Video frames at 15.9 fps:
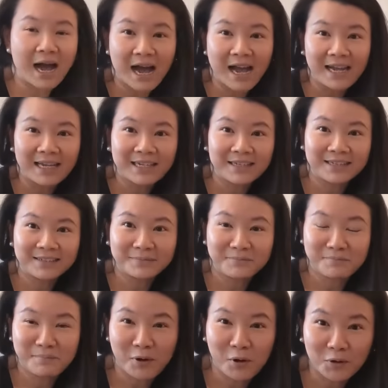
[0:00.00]
I
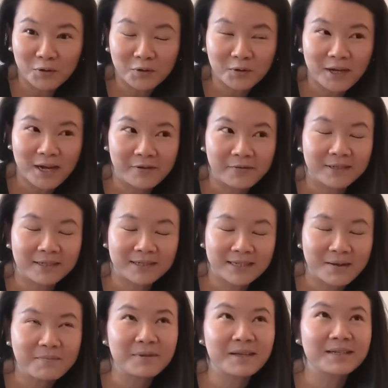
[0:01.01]
also have a
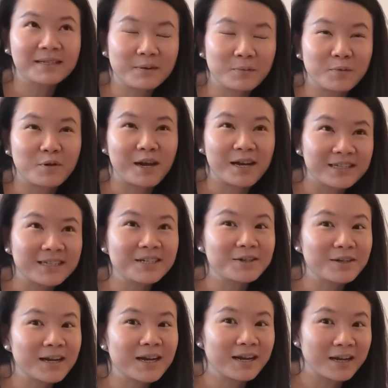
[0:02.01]
something surprise that
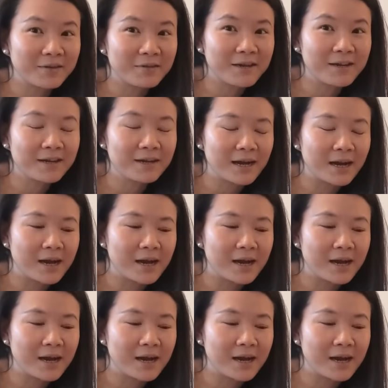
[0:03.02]
you're gonna love it.